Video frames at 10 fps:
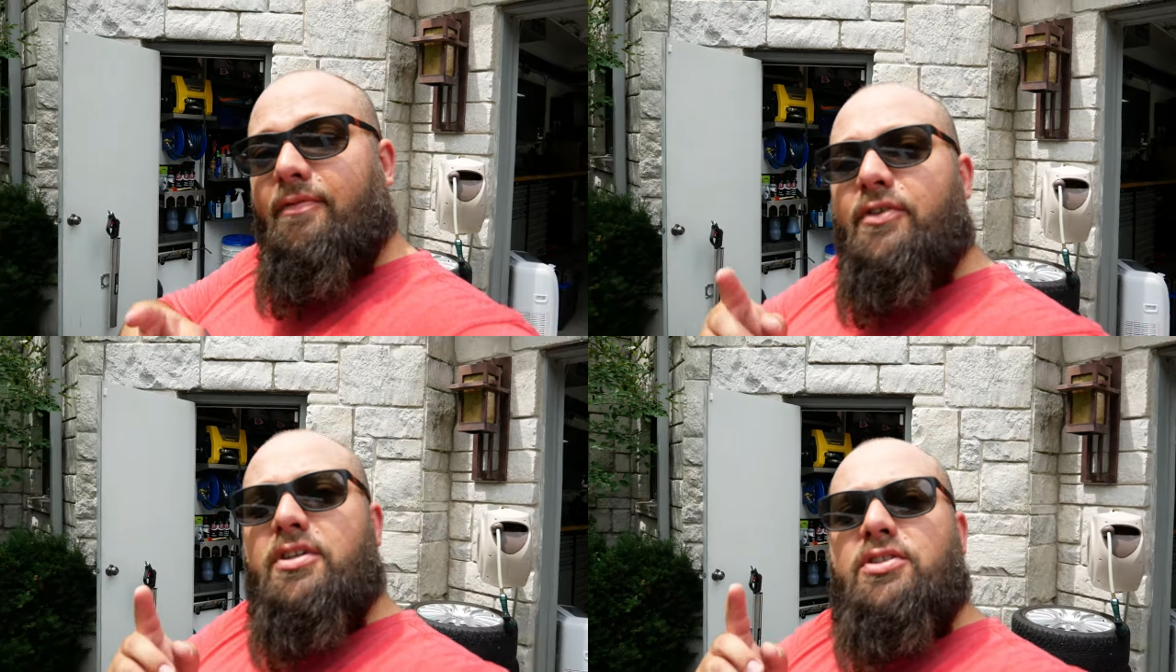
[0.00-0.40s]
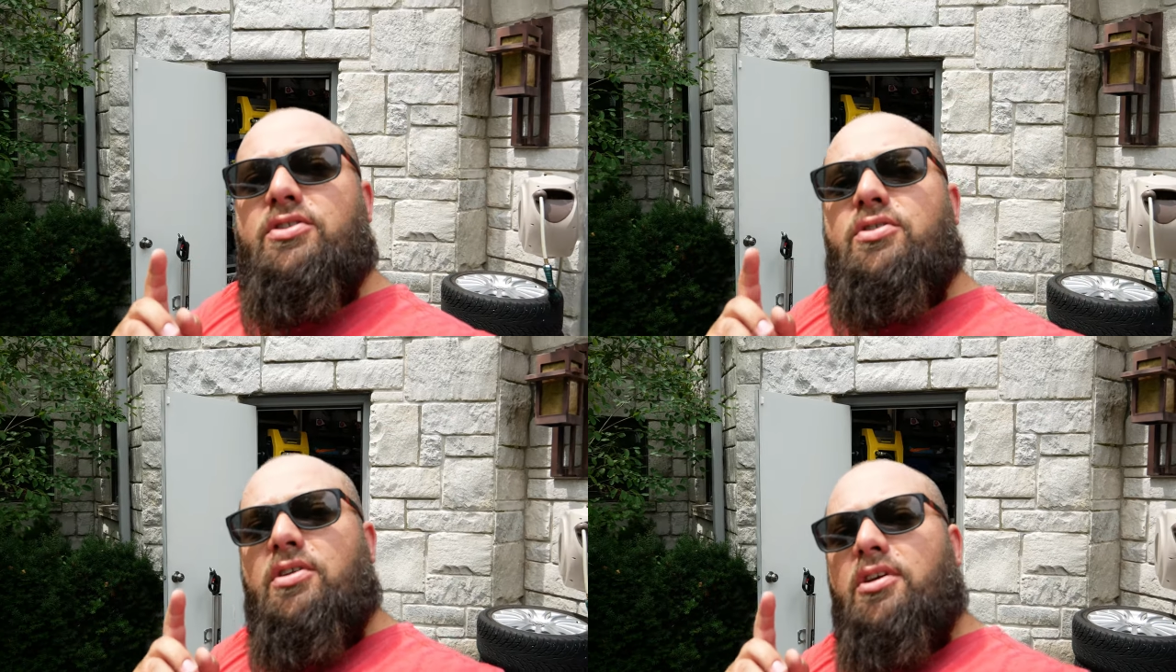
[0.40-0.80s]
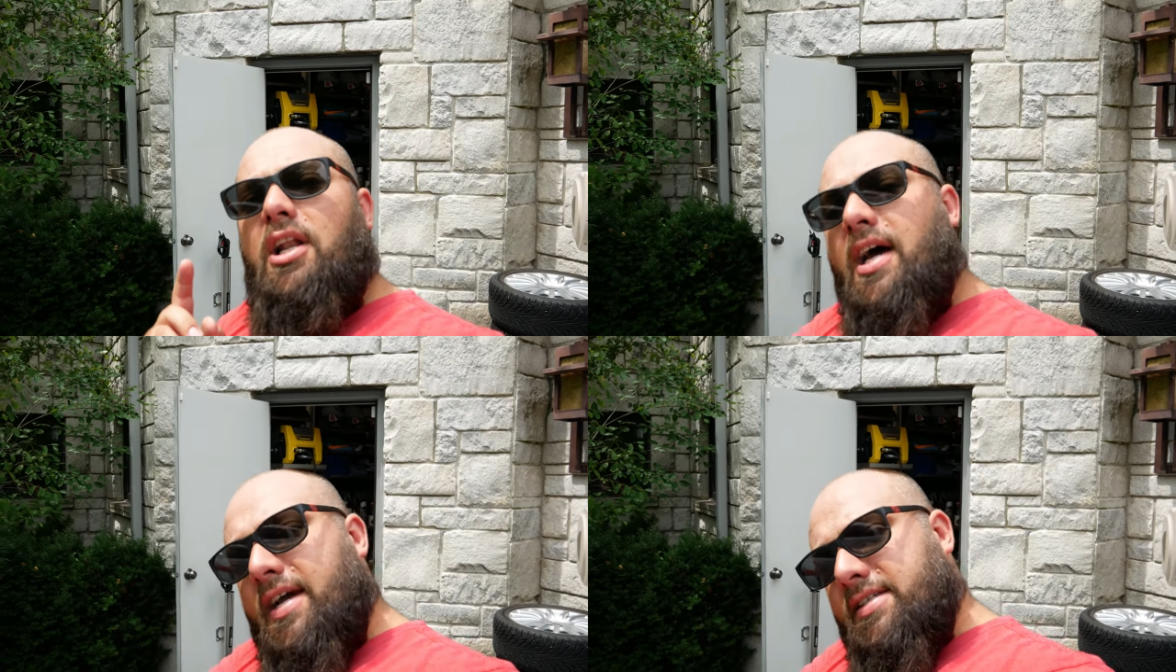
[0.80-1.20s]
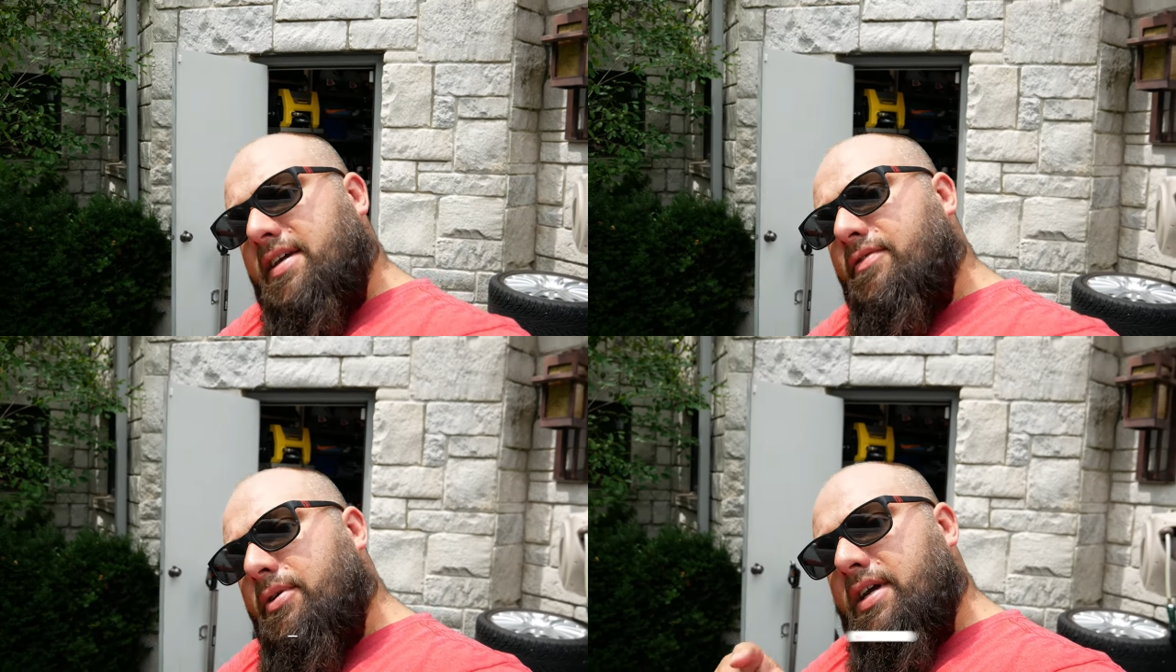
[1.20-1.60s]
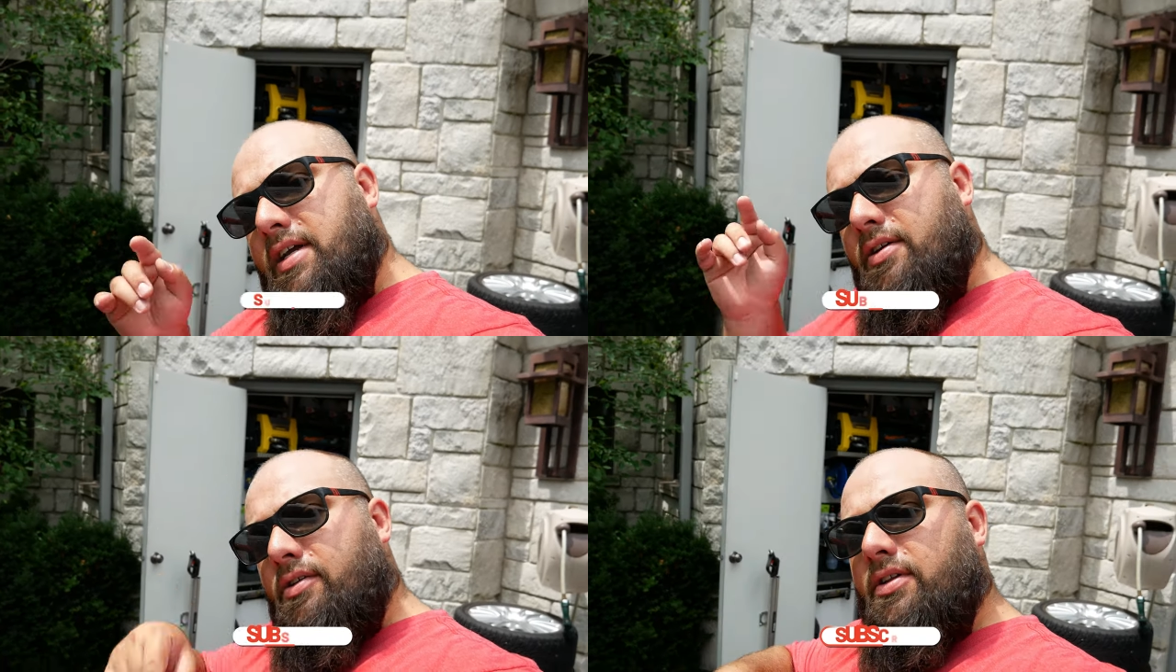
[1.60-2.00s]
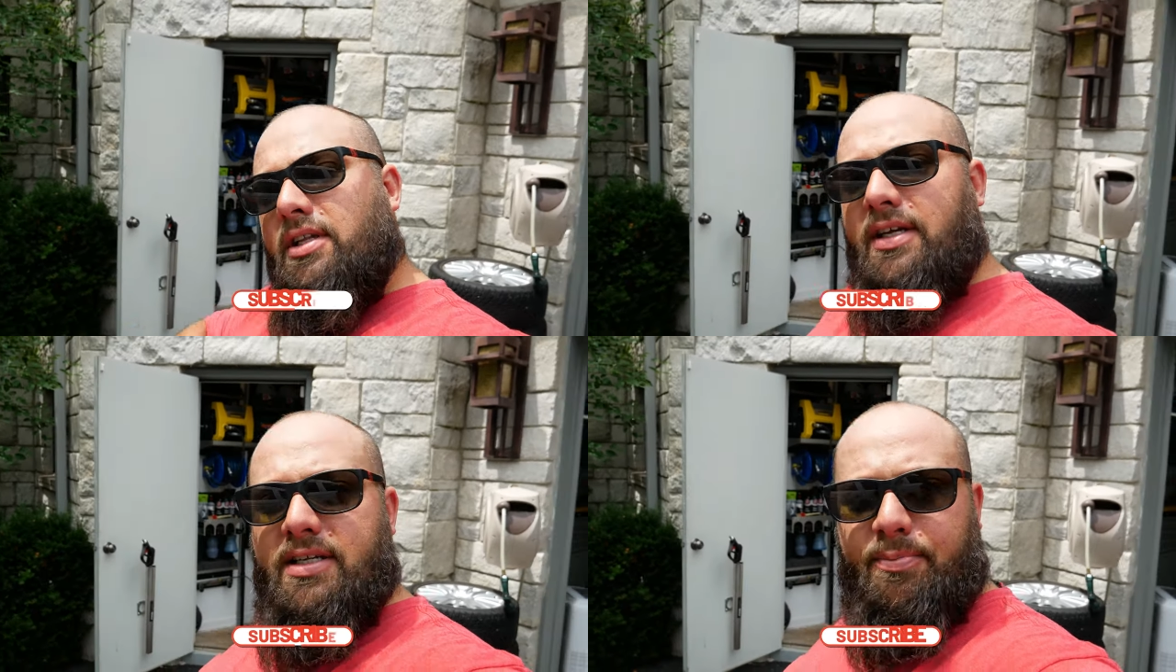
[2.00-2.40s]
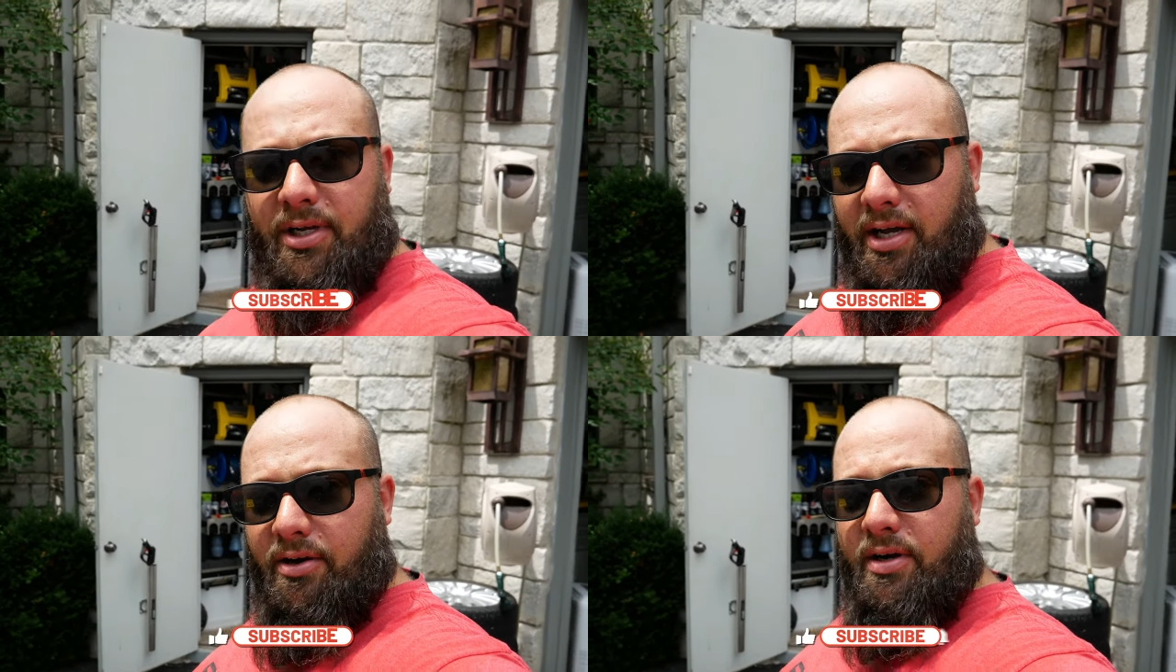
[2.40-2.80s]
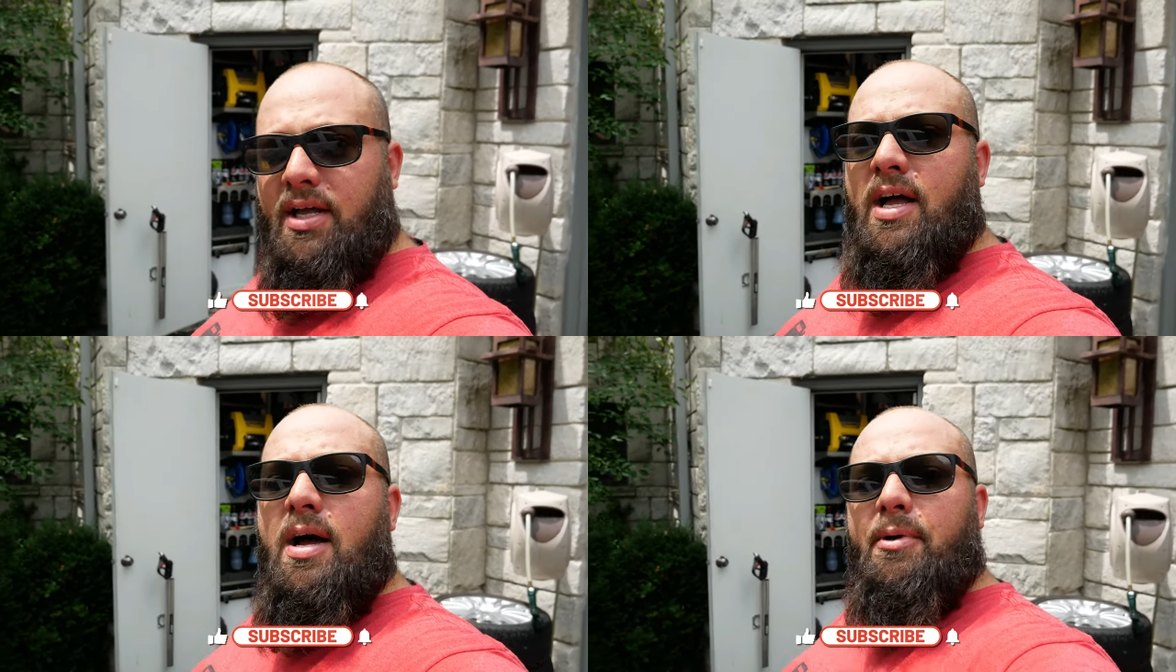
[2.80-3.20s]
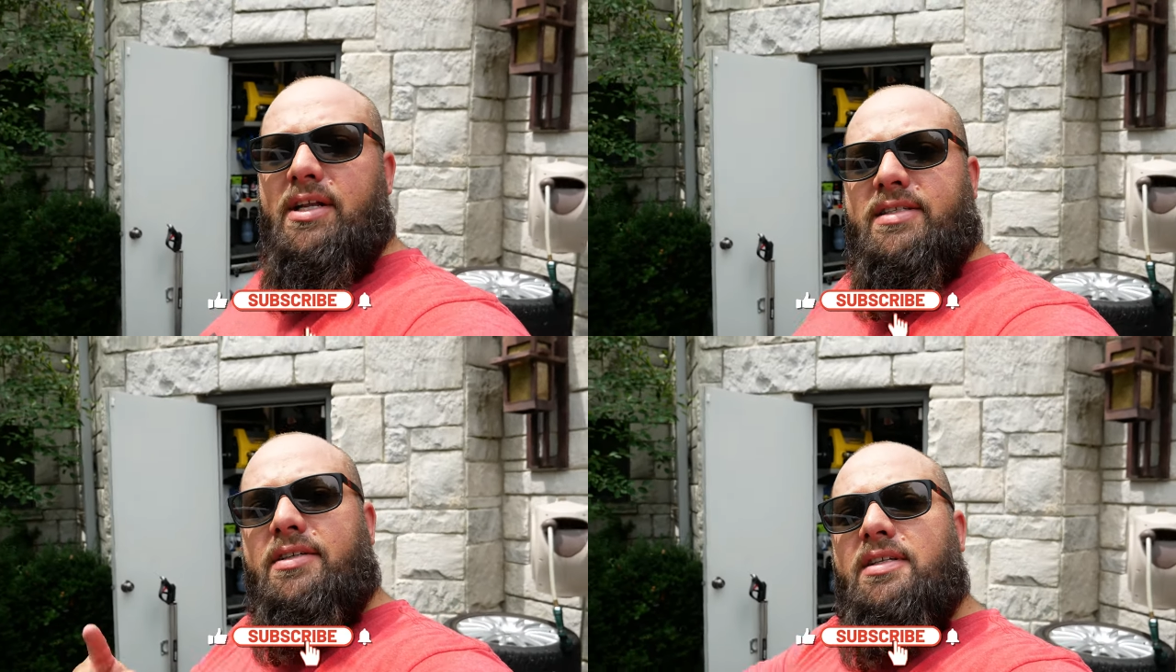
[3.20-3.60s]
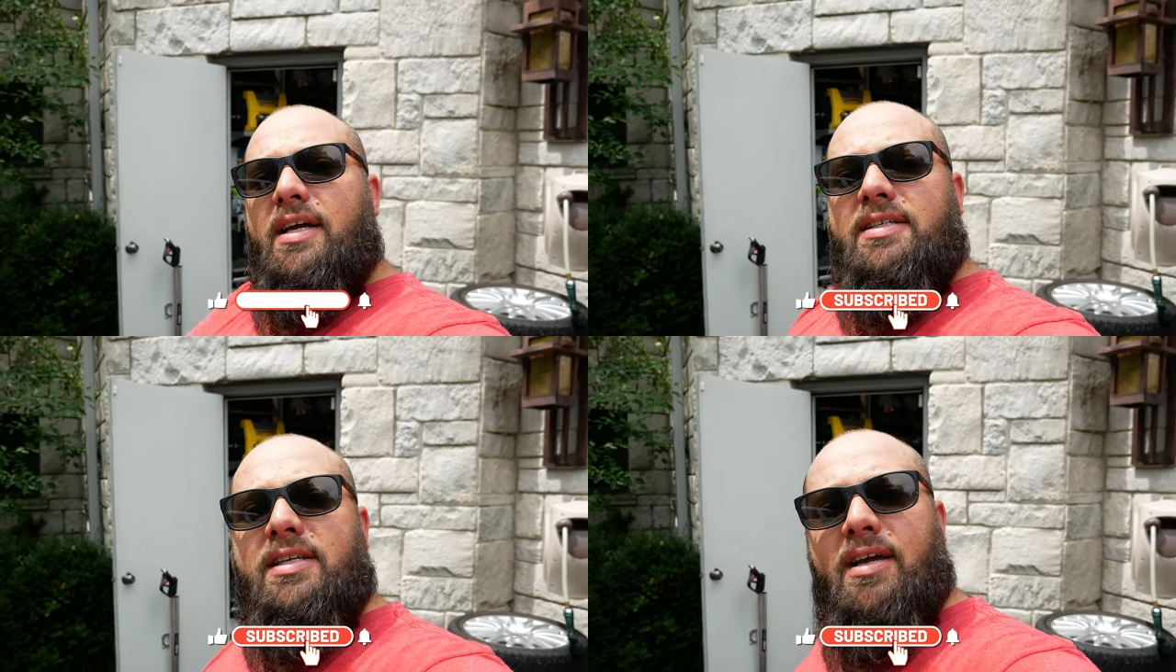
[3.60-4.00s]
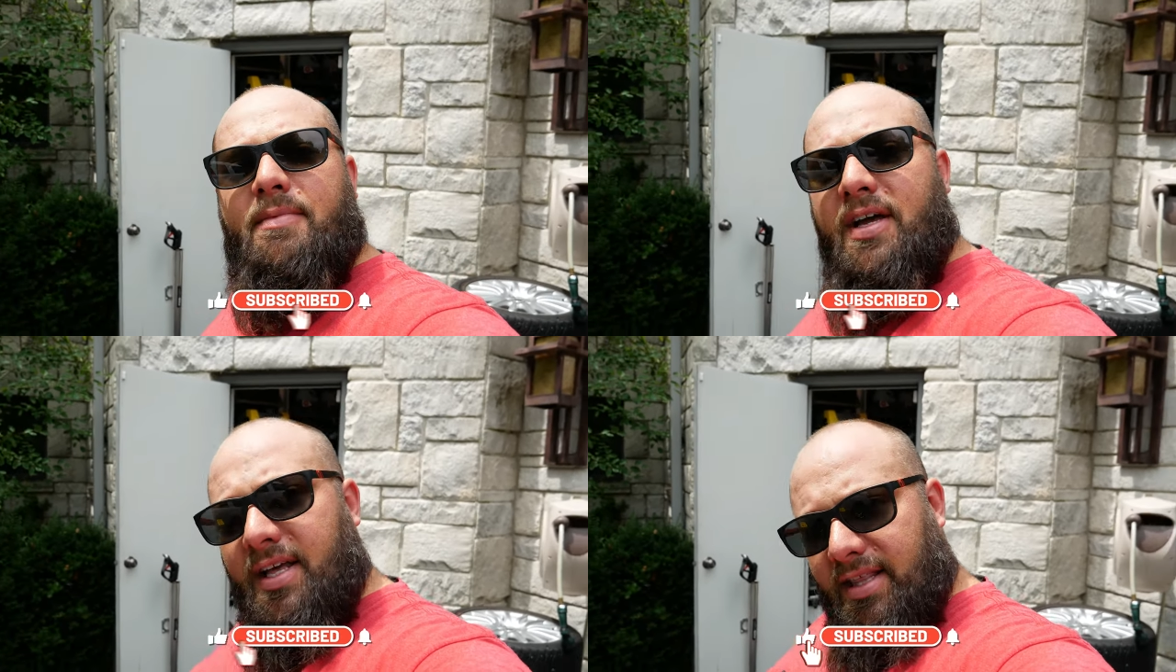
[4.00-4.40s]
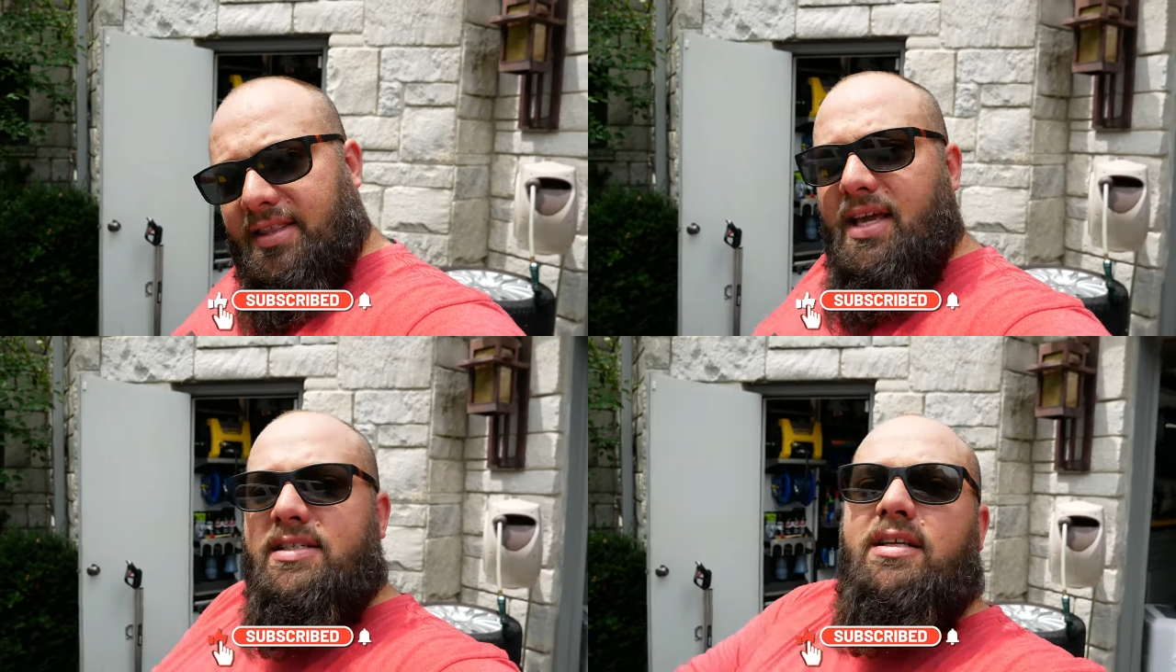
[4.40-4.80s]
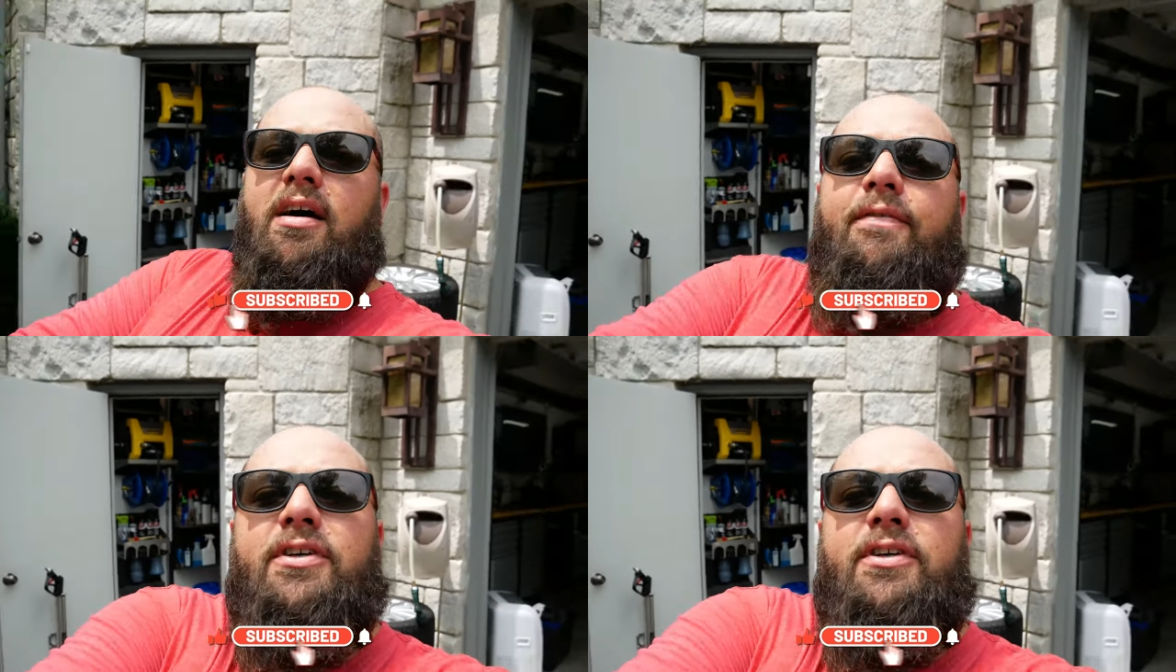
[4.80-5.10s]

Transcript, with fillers: up for July's giveaway. All the links below. But until next time, thanks a lot